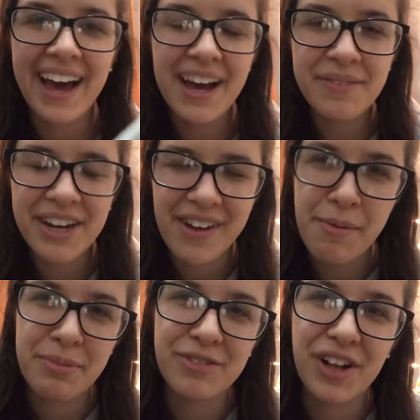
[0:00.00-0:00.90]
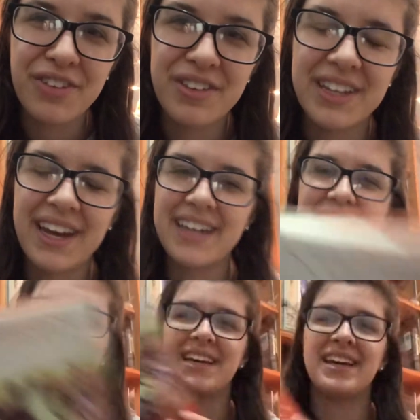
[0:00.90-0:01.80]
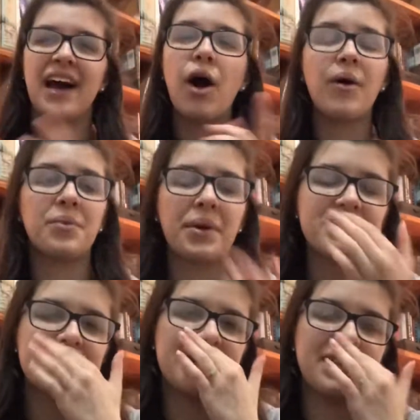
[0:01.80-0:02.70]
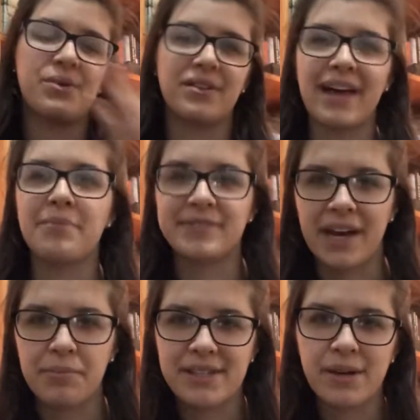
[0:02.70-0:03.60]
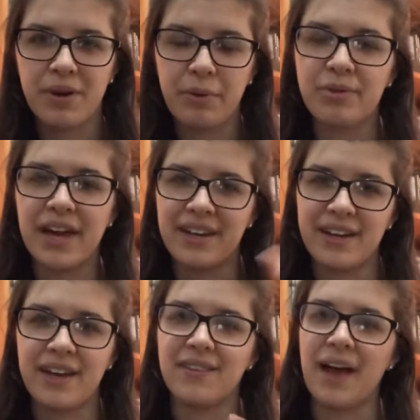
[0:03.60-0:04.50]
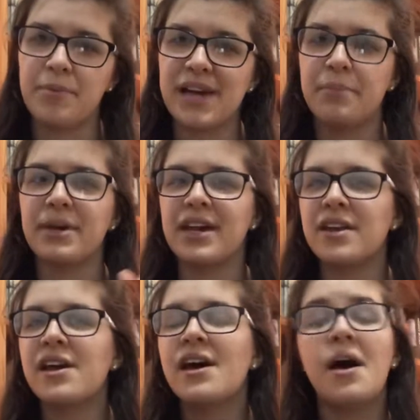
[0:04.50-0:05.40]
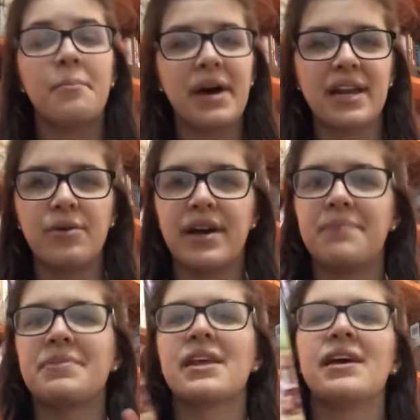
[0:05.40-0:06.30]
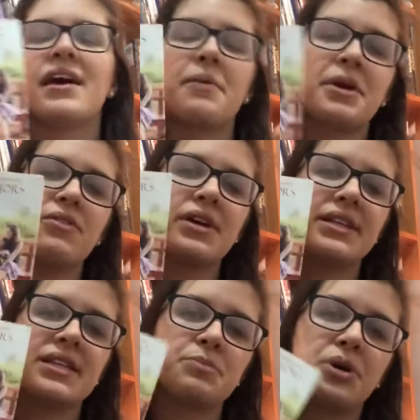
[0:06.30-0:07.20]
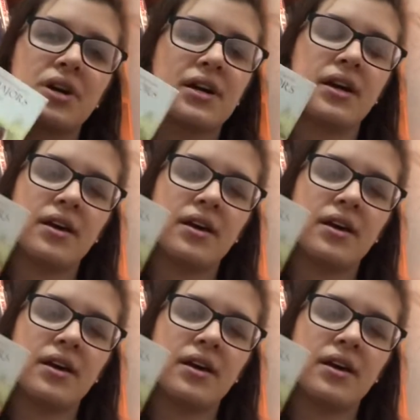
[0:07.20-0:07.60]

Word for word: I'm going to wrap up the vlog for the night. Oh, what I was going to say is I want a laptop because I want to be able to edit on a laptop again. But anyway, I'm gonna read this book.